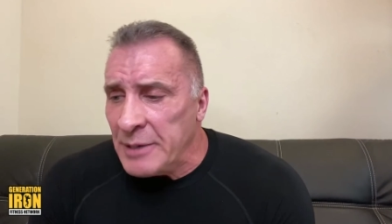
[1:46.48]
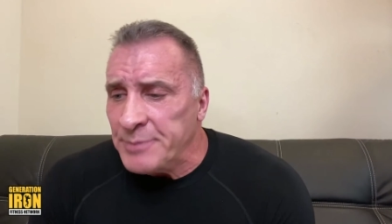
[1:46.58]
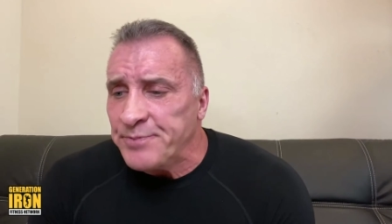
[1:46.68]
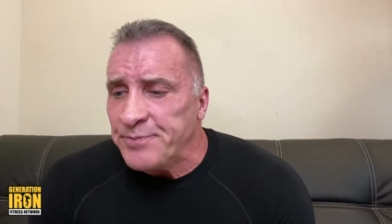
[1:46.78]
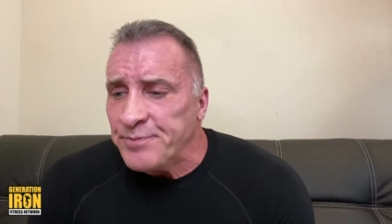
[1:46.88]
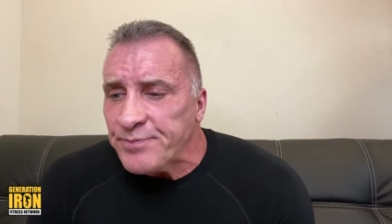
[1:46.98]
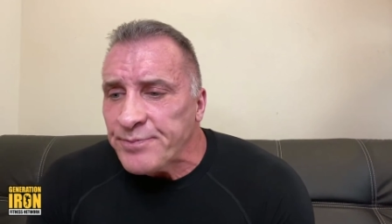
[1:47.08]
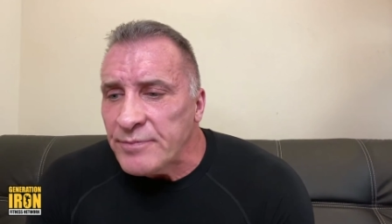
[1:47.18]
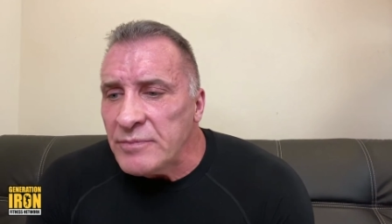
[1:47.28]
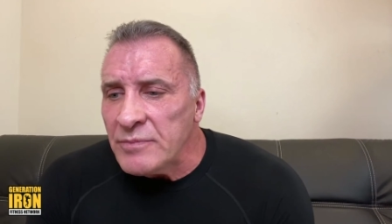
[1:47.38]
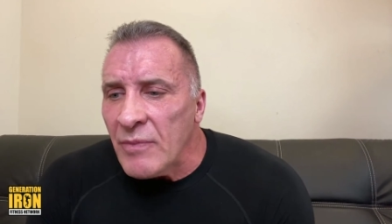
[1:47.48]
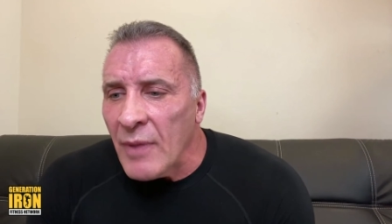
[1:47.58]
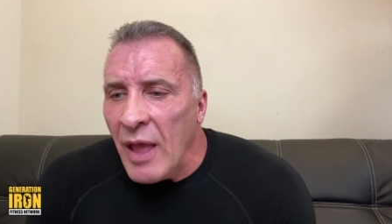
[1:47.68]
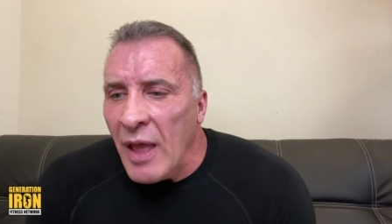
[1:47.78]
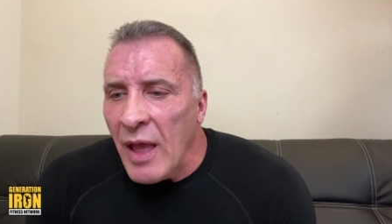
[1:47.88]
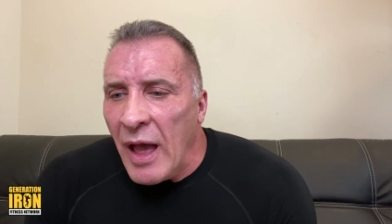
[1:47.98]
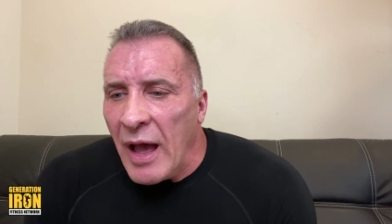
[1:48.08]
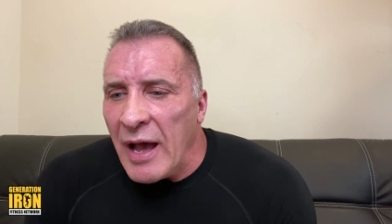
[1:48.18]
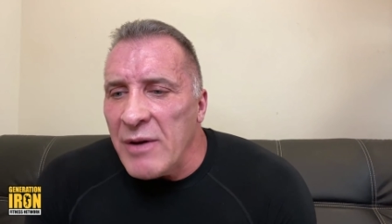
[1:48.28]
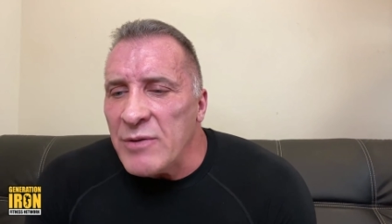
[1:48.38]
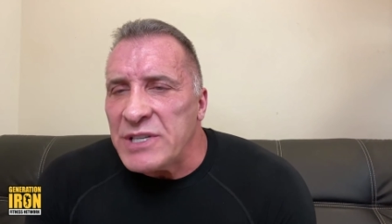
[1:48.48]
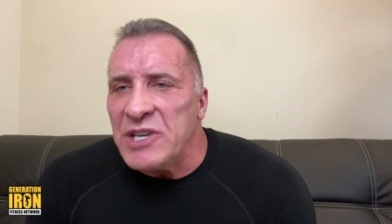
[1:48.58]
um, was